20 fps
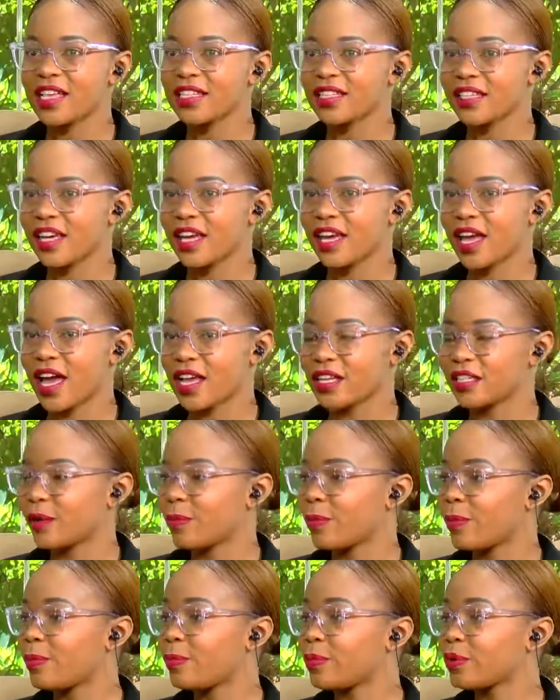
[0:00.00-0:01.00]
a
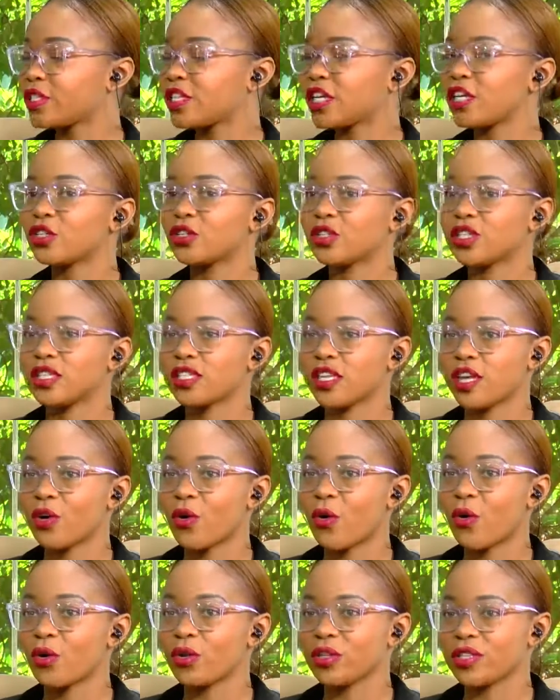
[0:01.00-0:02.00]
potential
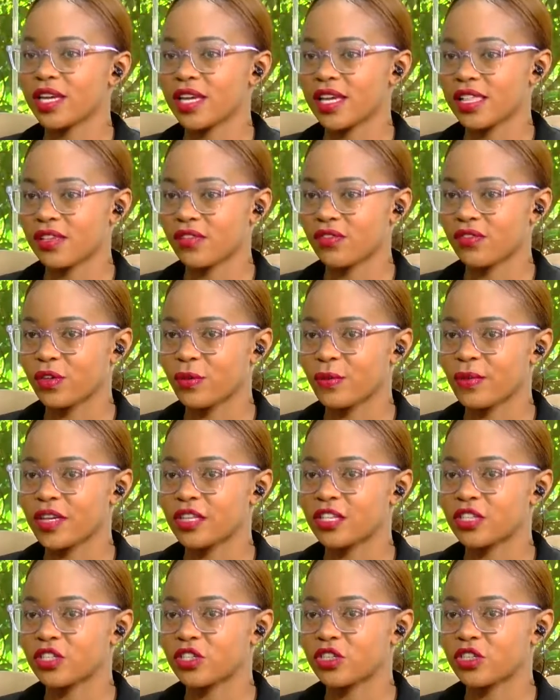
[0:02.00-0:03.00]
stakeholder in the film
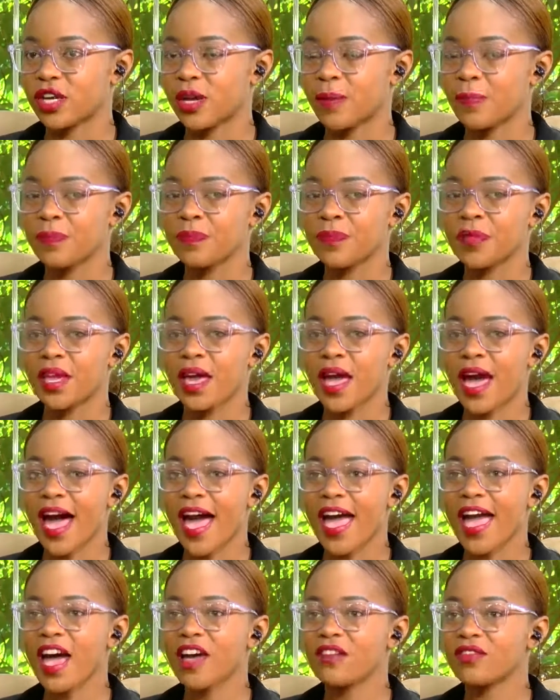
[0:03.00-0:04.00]
industry,
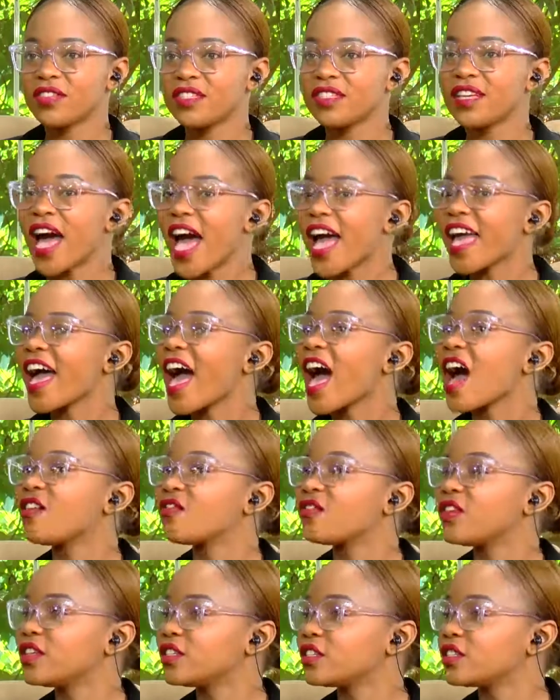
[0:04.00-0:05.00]
I
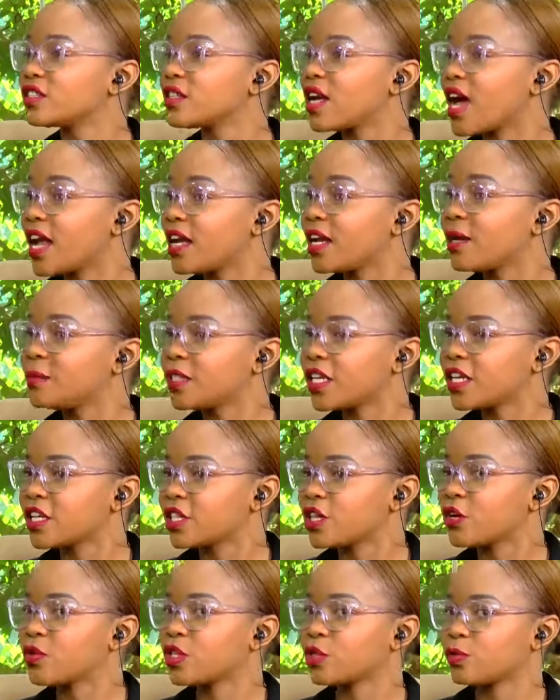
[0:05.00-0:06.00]
haven't, and I'm taking
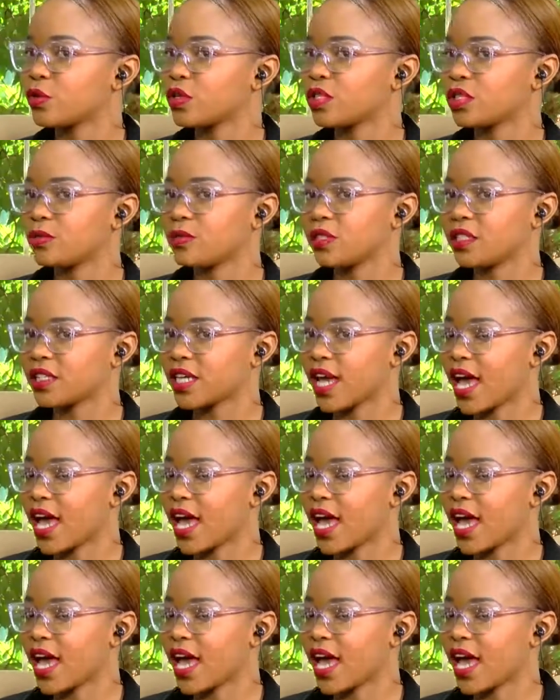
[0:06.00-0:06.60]
the responsibility.